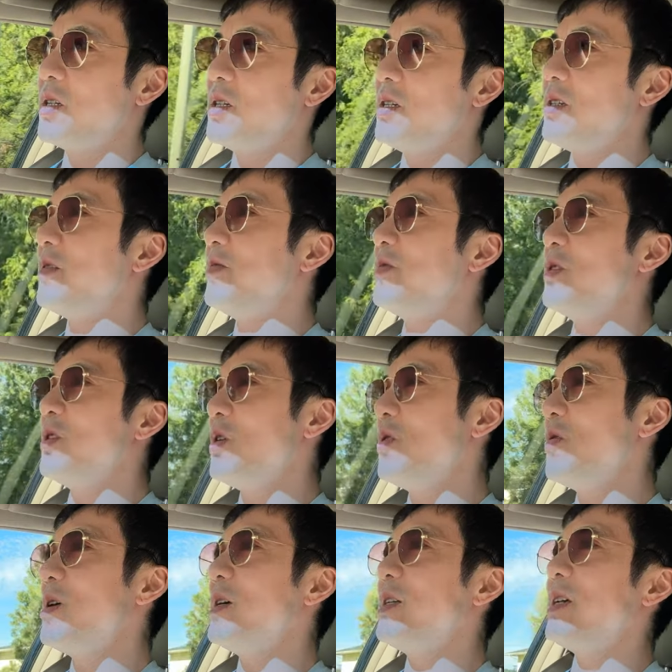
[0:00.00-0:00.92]
You have no
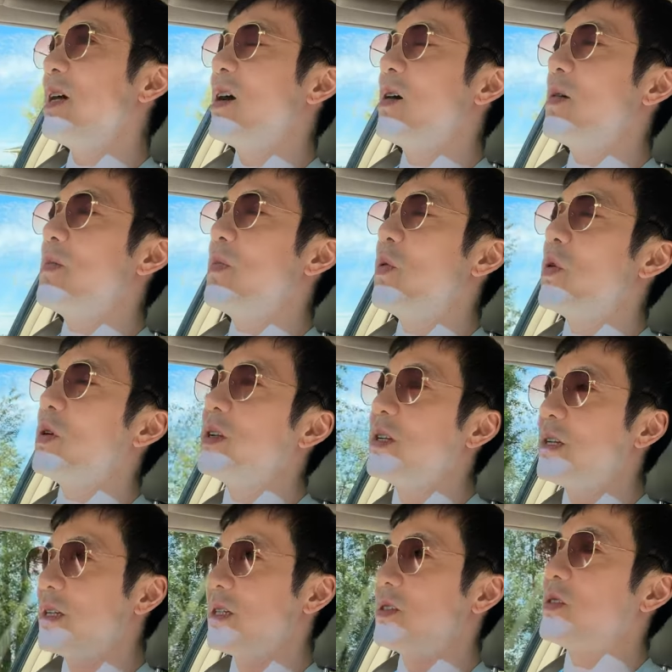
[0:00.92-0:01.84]
idea how
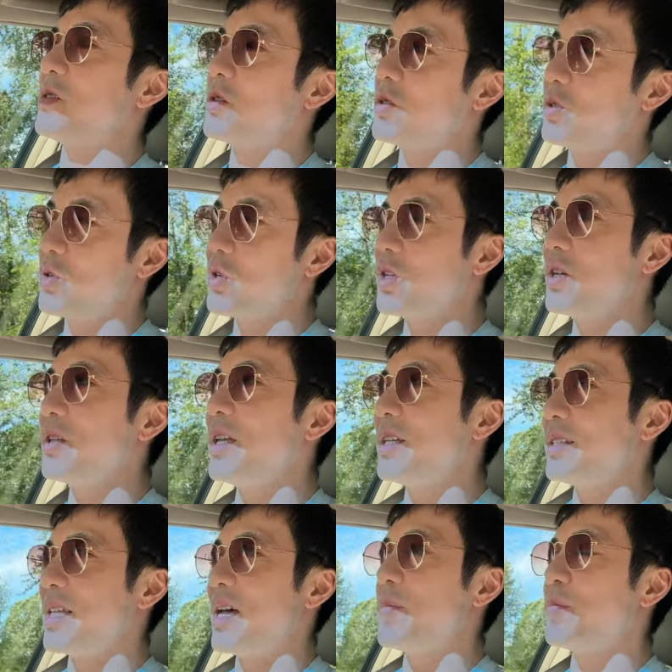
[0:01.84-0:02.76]
important it is to
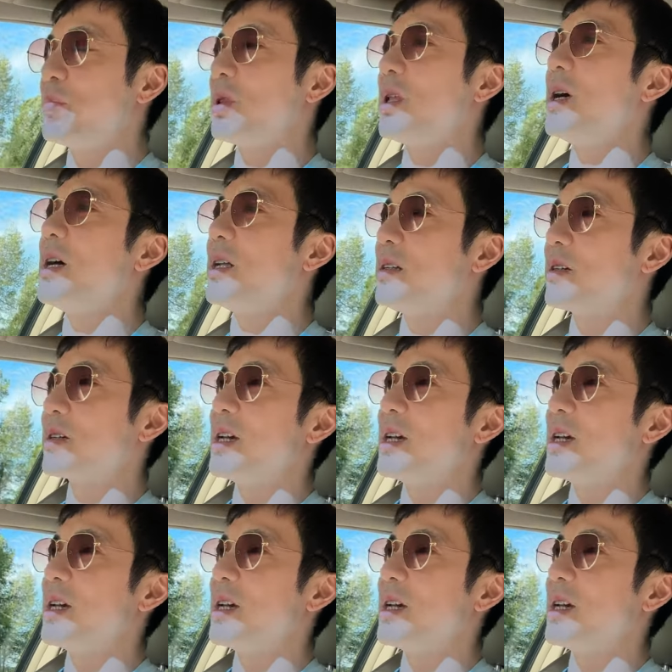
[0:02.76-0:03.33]
circulate that blood.